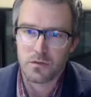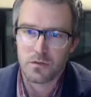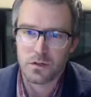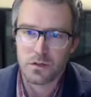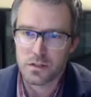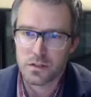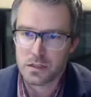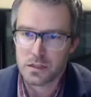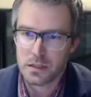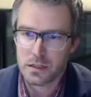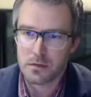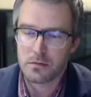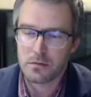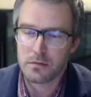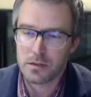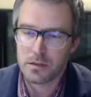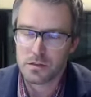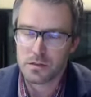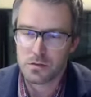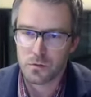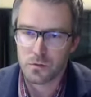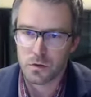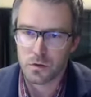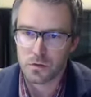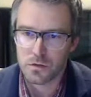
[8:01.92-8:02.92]
If there's any
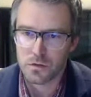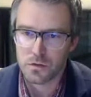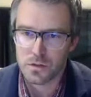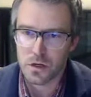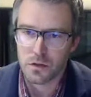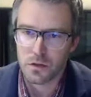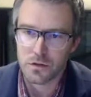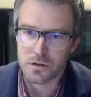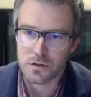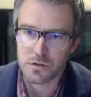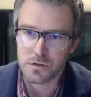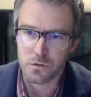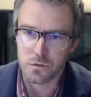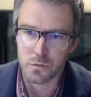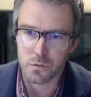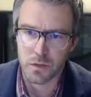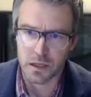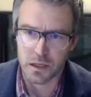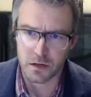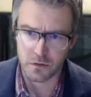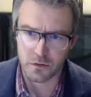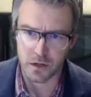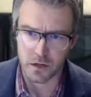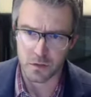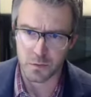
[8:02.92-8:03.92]
historical scholars in the room, they
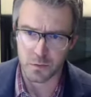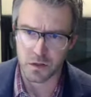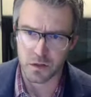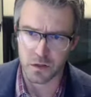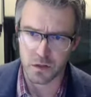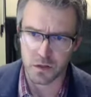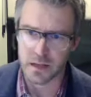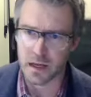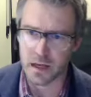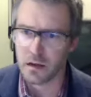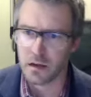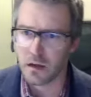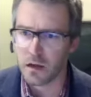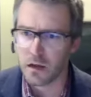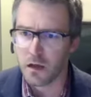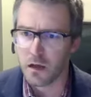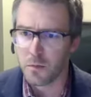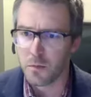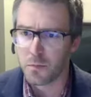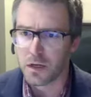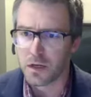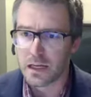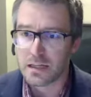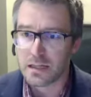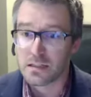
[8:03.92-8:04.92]
can correct me on that.
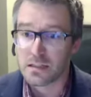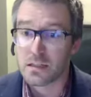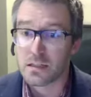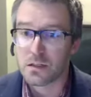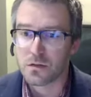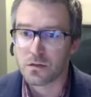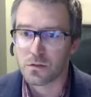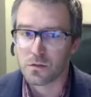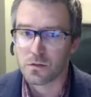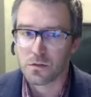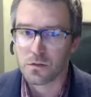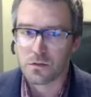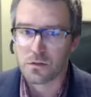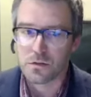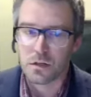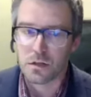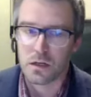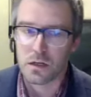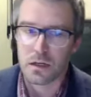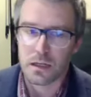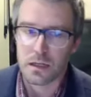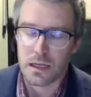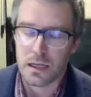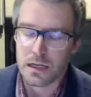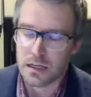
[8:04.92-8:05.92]
But 18-year-olds
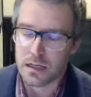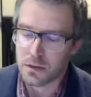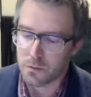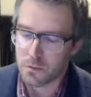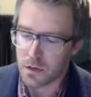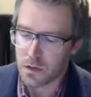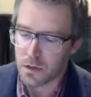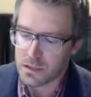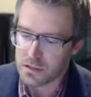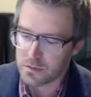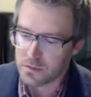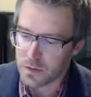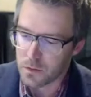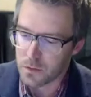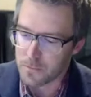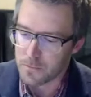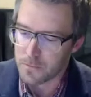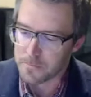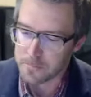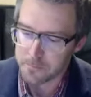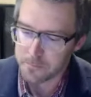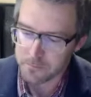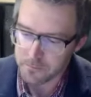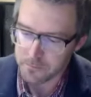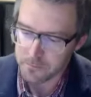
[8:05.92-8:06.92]
gaining the right to vote
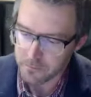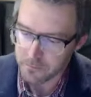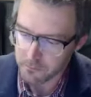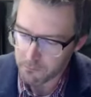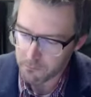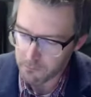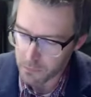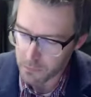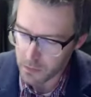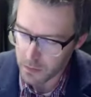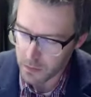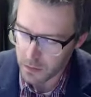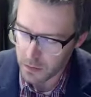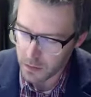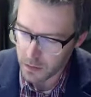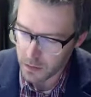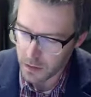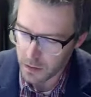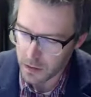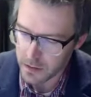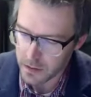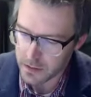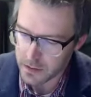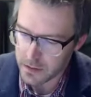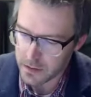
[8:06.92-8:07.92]

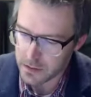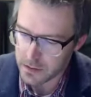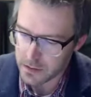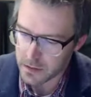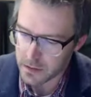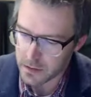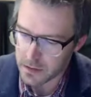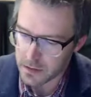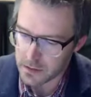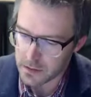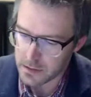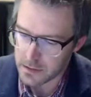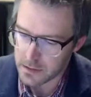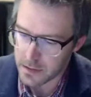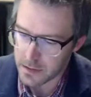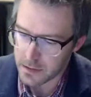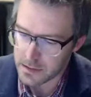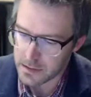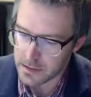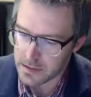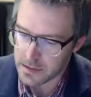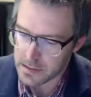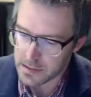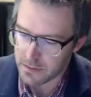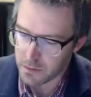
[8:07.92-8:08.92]
in
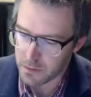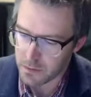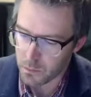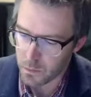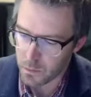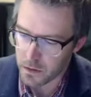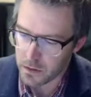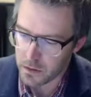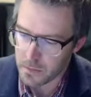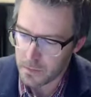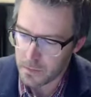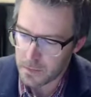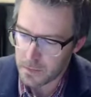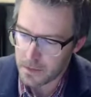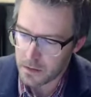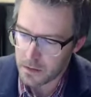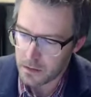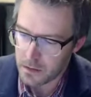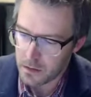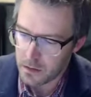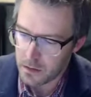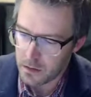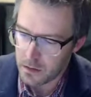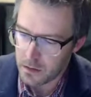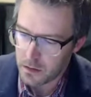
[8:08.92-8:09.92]
1971.
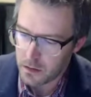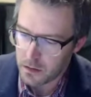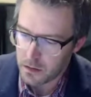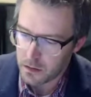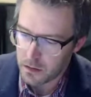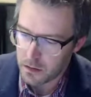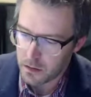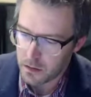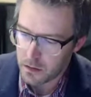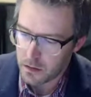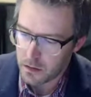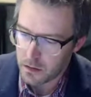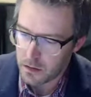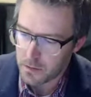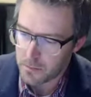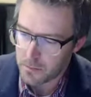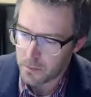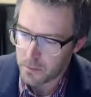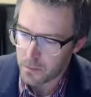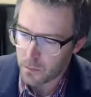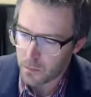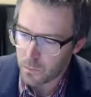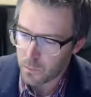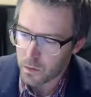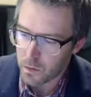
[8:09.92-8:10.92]

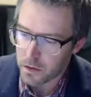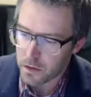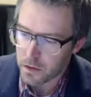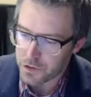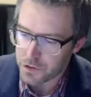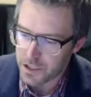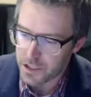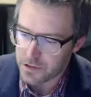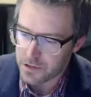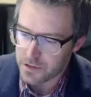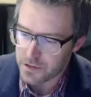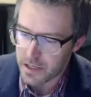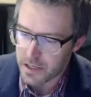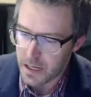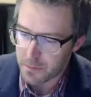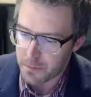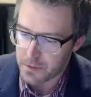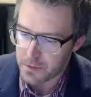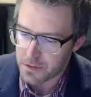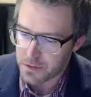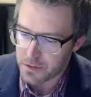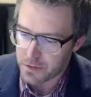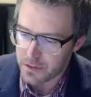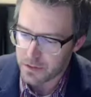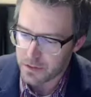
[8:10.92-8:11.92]
One other change that
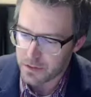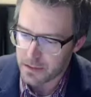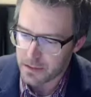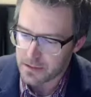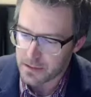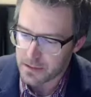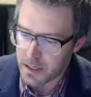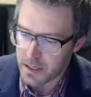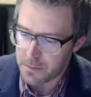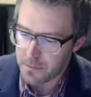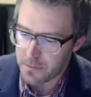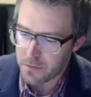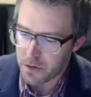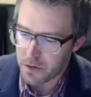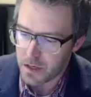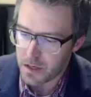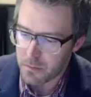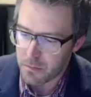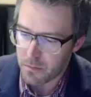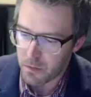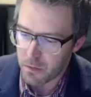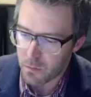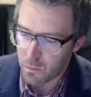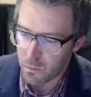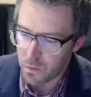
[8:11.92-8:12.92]
happened during that time
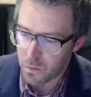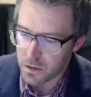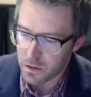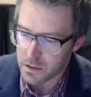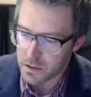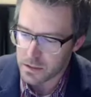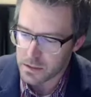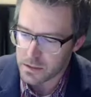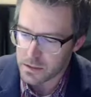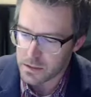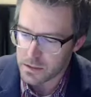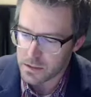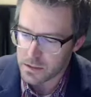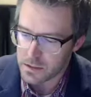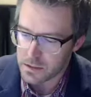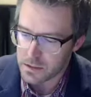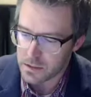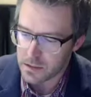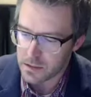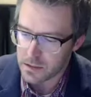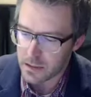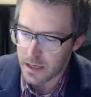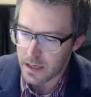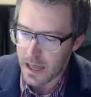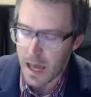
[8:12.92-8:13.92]
frame was
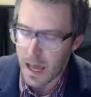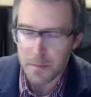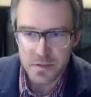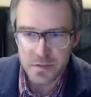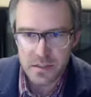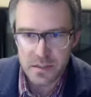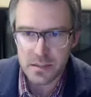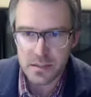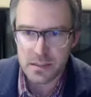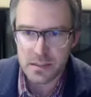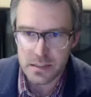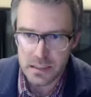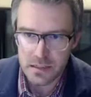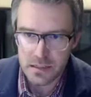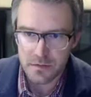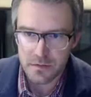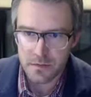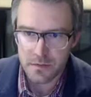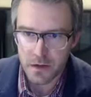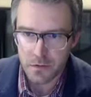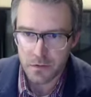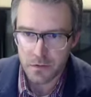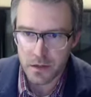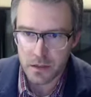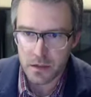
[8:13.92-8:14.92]
absentee
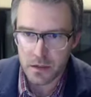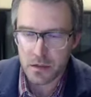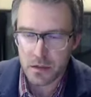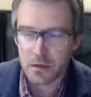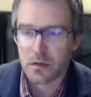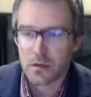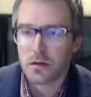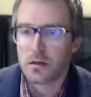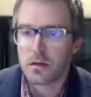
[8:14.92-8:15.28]
voting.